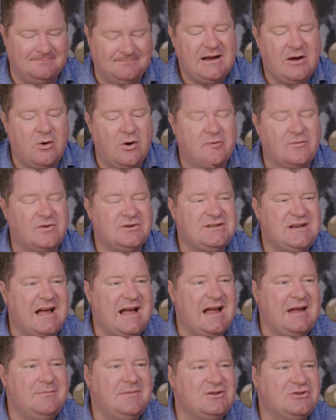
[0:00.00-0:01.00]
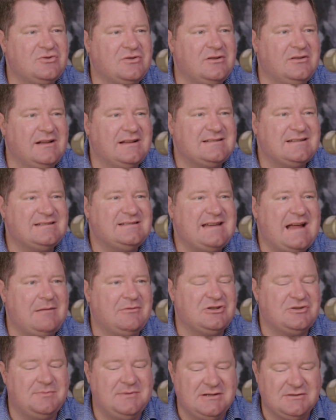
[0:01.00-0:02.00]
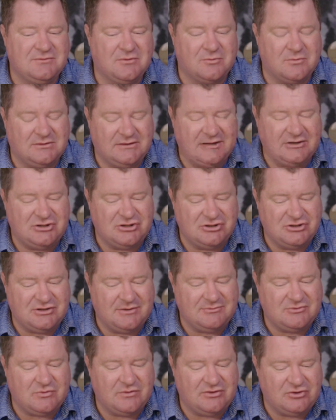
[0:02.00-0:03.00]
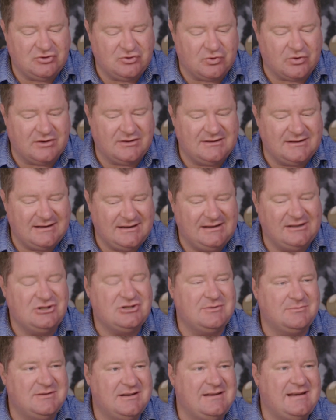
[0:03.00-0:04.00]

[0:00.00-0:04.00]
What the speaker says: Now, over time, Israel has established peaceful relationships with Jordan and Egypt,